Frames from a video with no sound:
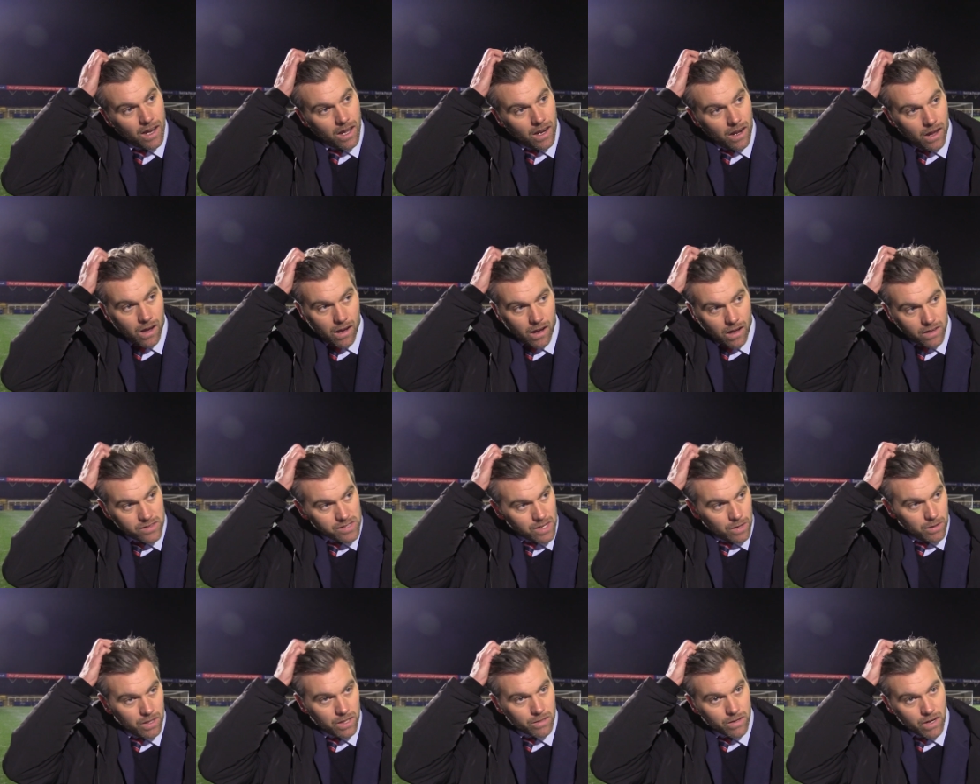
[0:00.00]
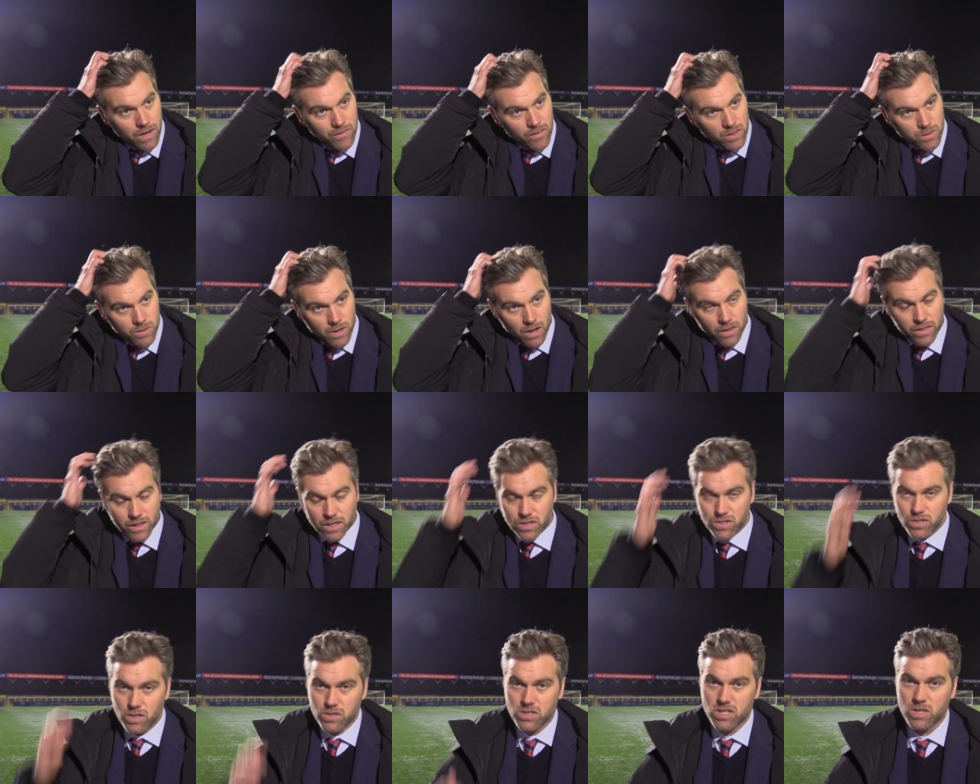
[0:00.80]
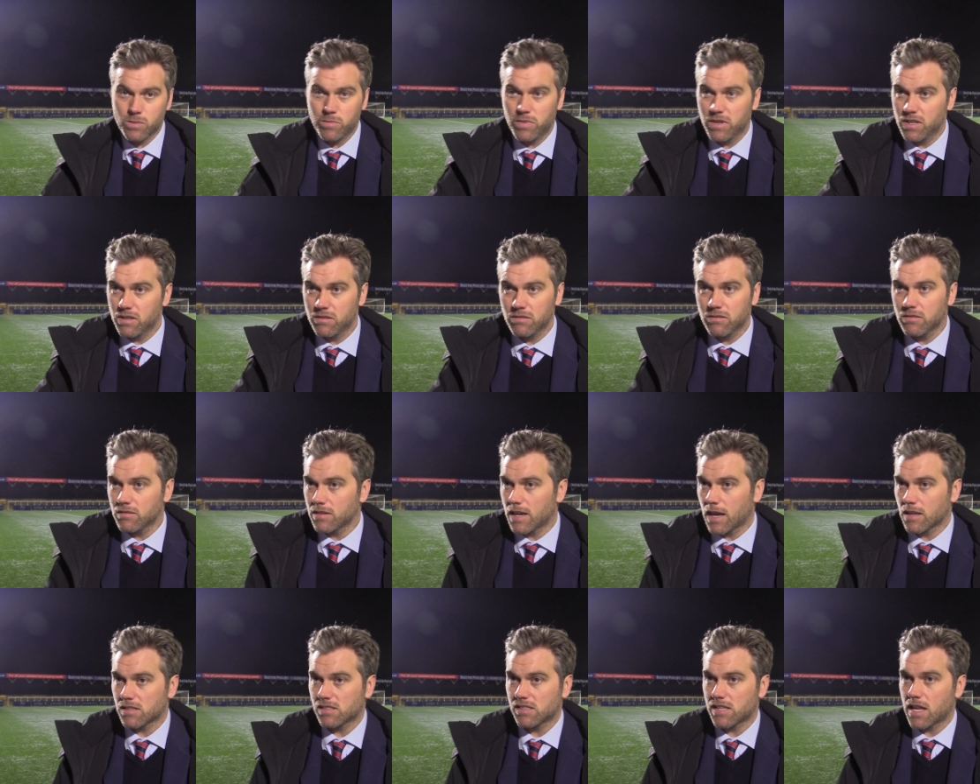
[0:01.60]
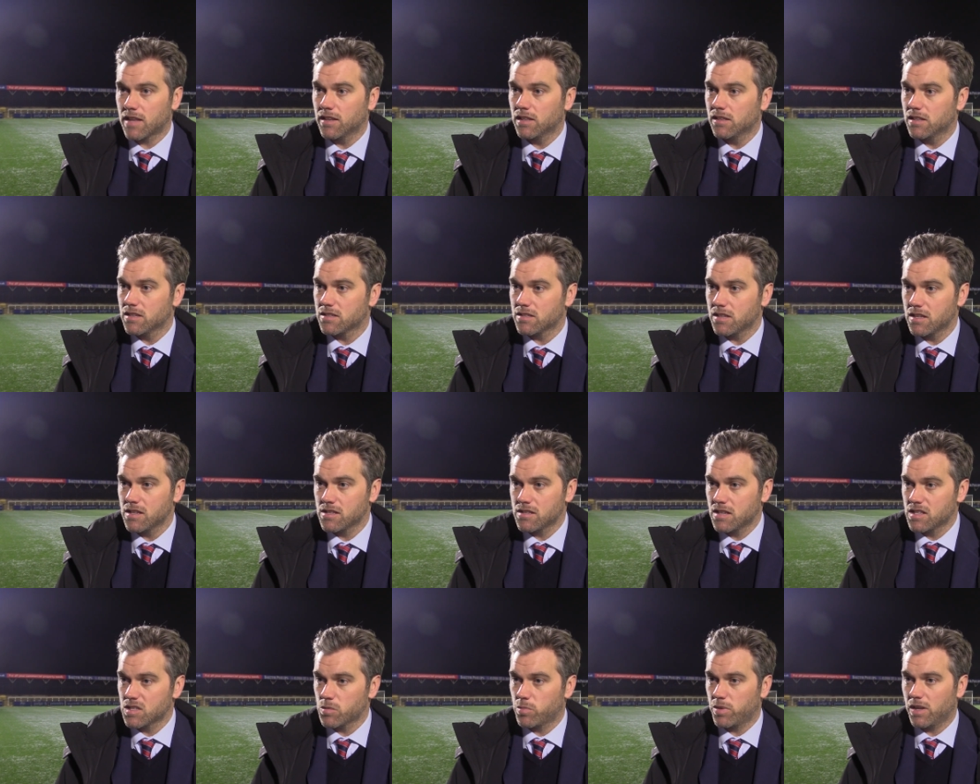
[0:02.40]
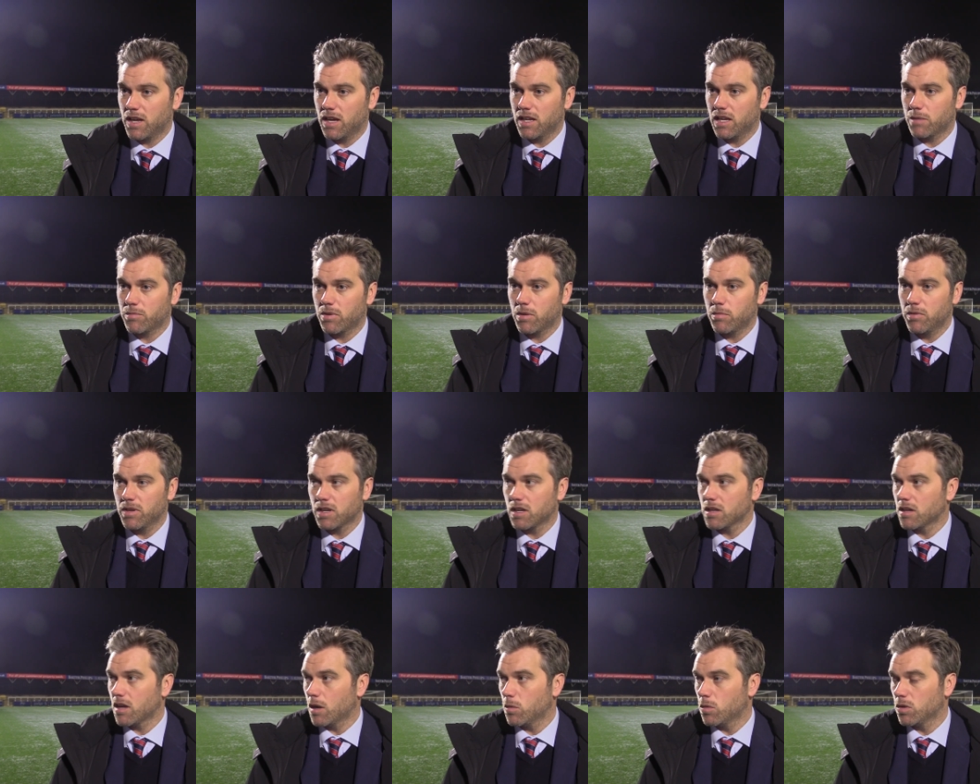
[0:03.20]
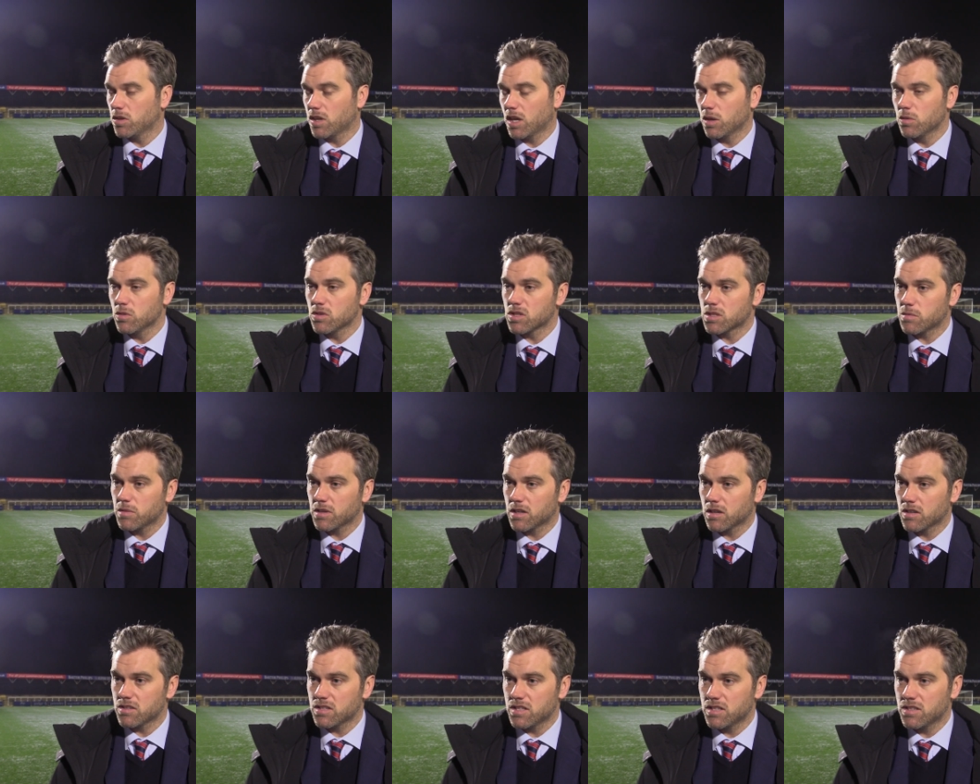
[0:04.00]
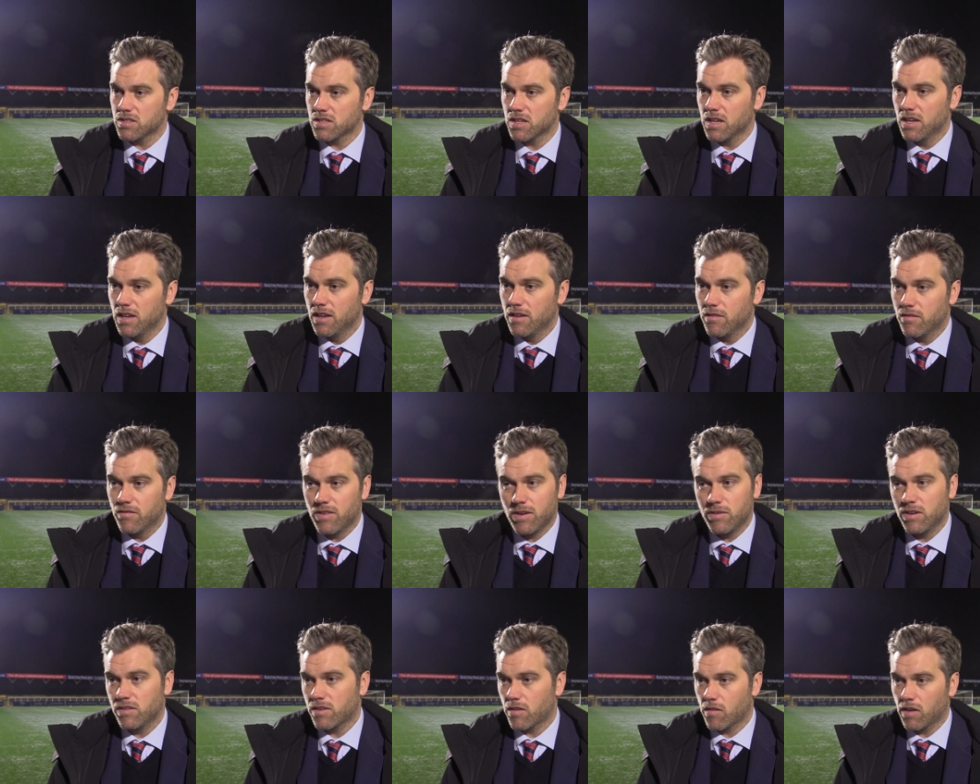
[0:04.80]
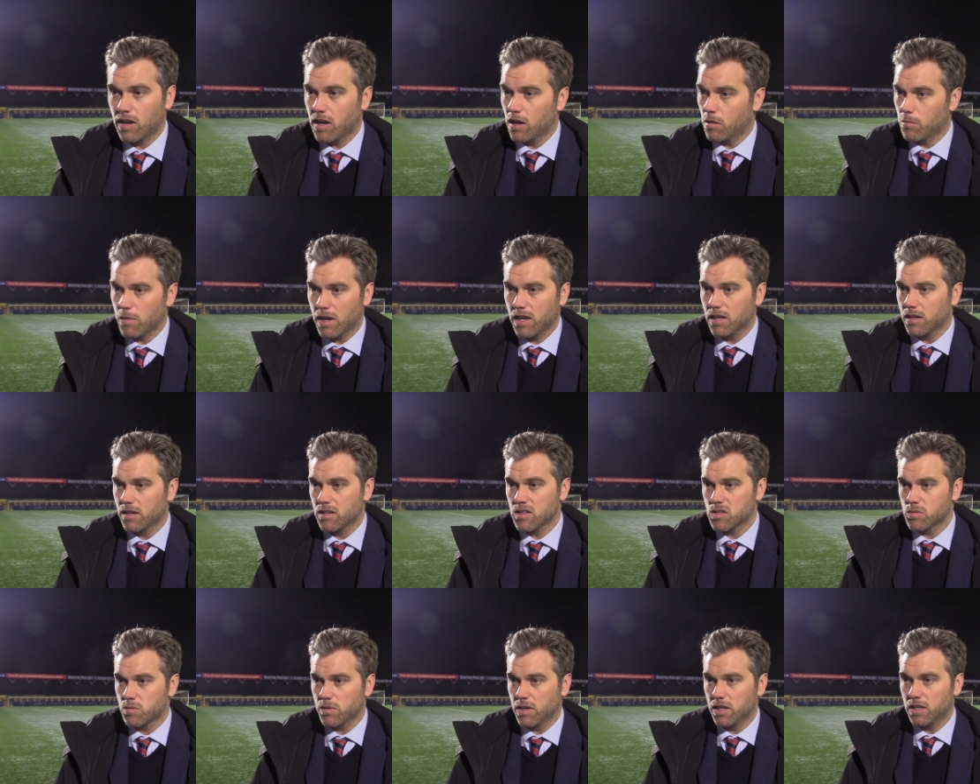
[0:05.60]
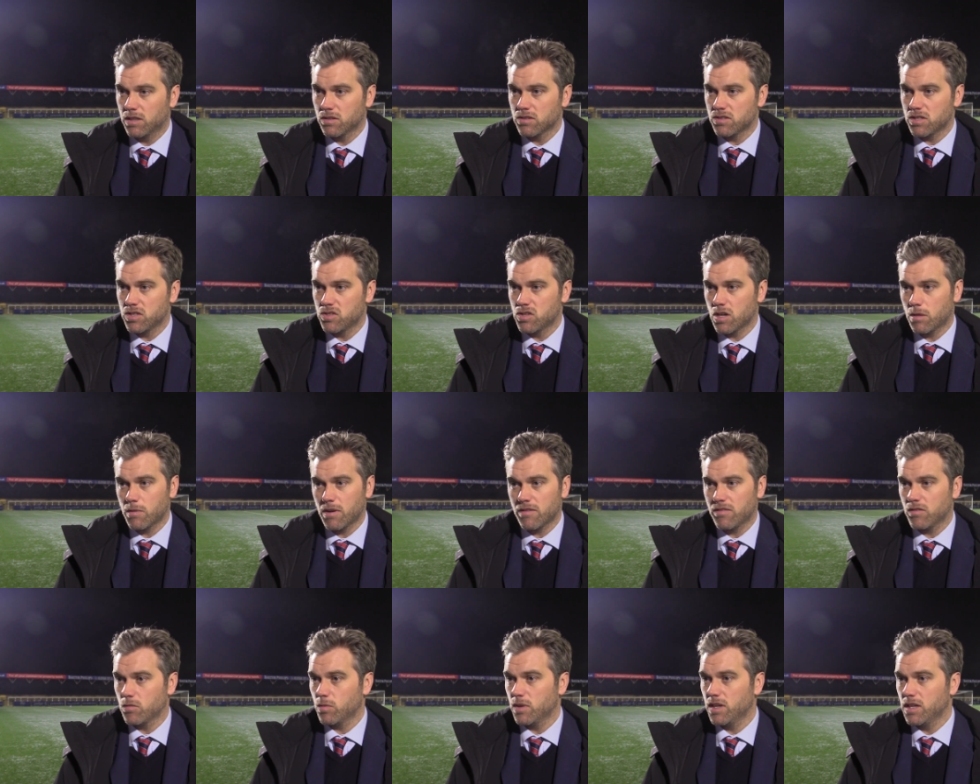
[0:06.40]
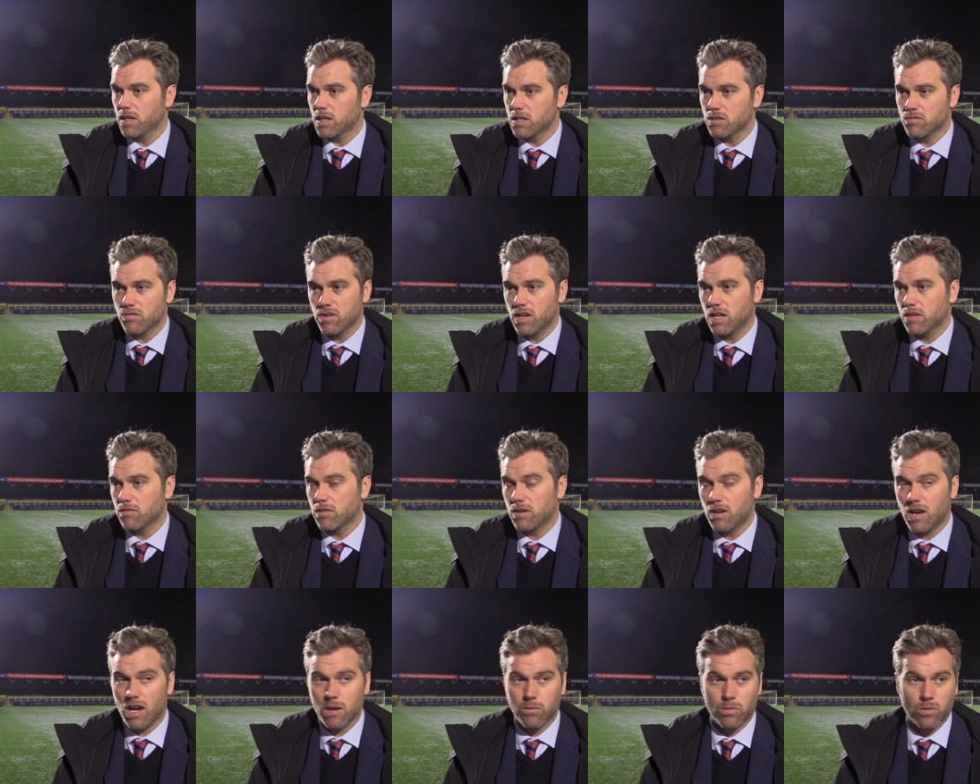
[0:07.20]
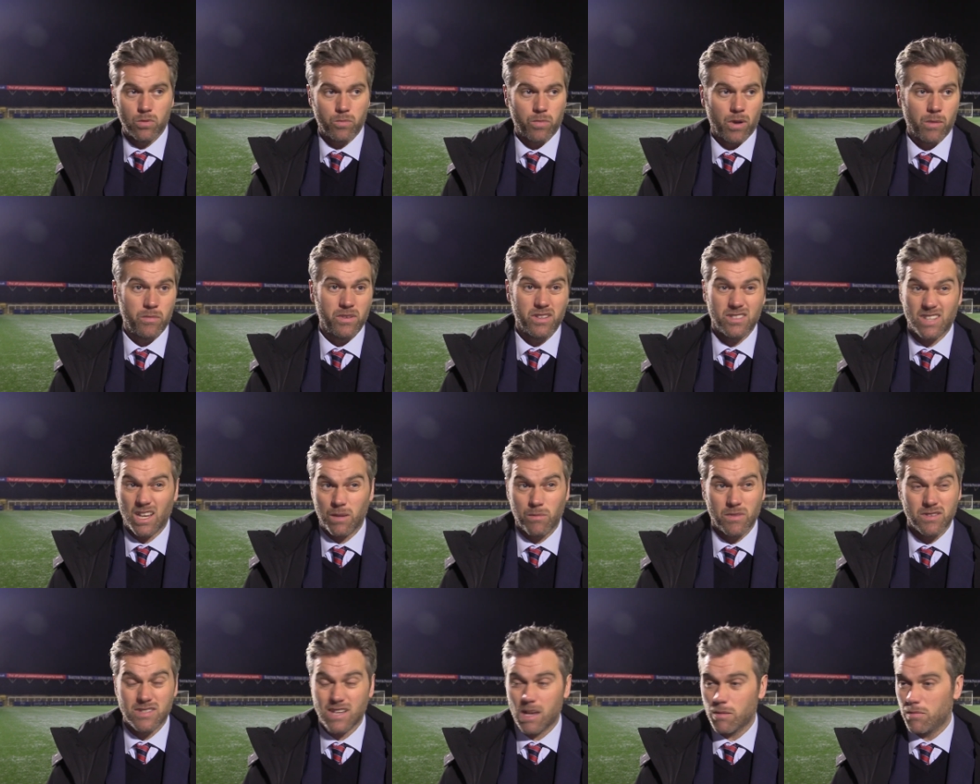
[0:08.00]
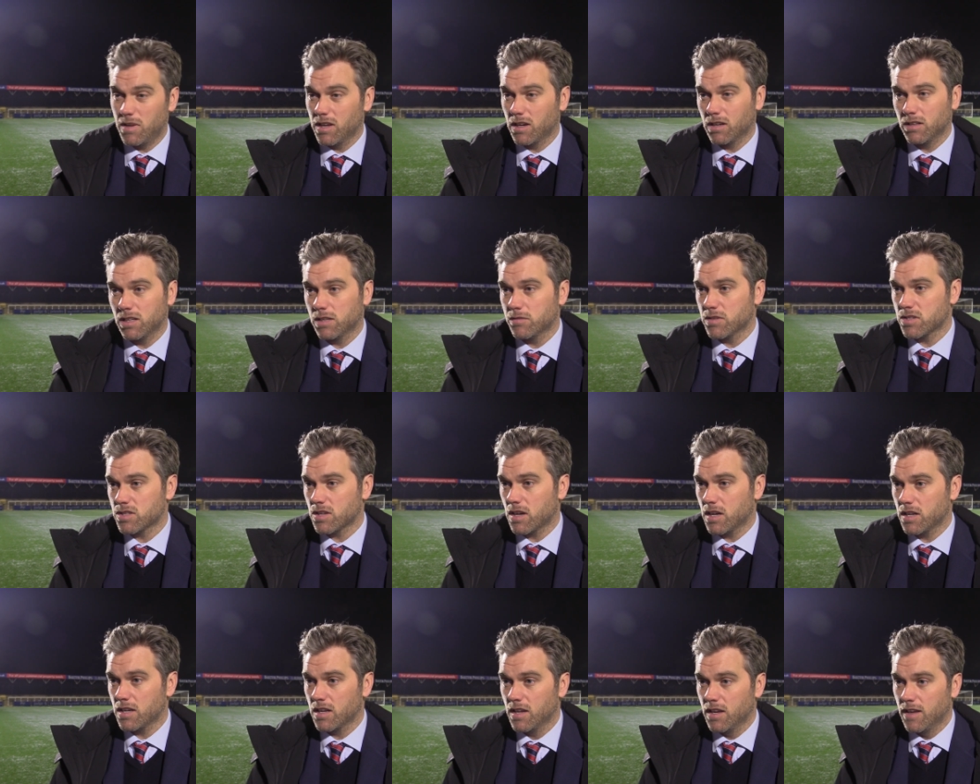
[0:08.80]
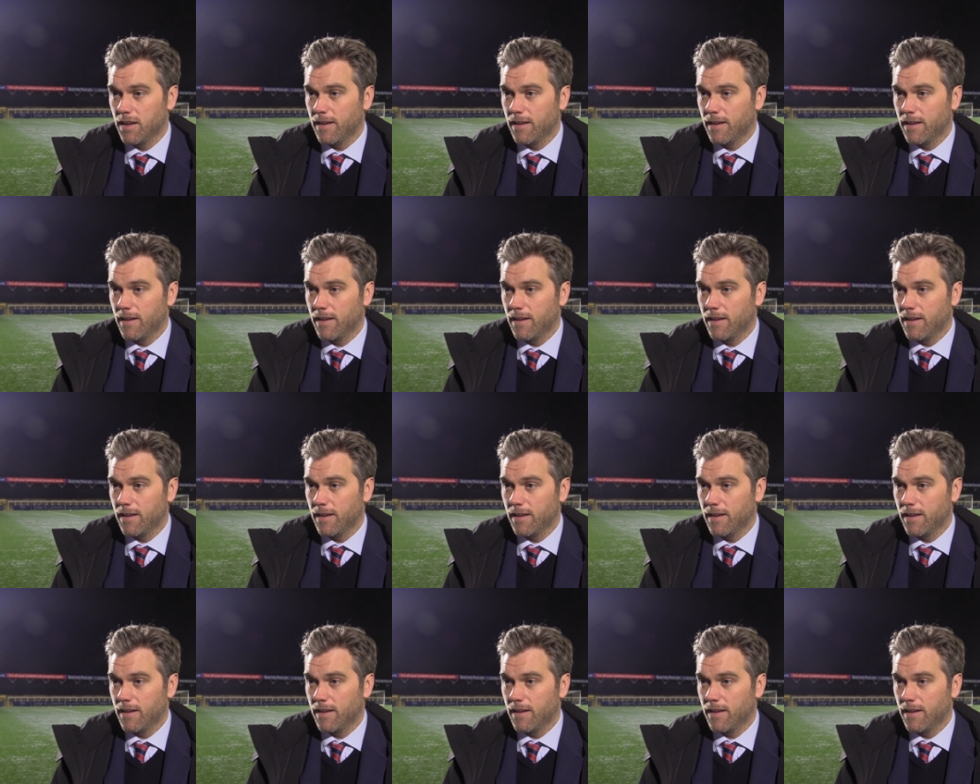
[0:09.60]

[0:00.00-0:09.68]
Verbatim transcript: I, I totally agree with you as well. I think Josh has been outstanding this season. He's a player that probably can go unnoticed because he's very very low maintenance, but he does his job every week. He's really reliable. Probably same as Sam Ling on the other side,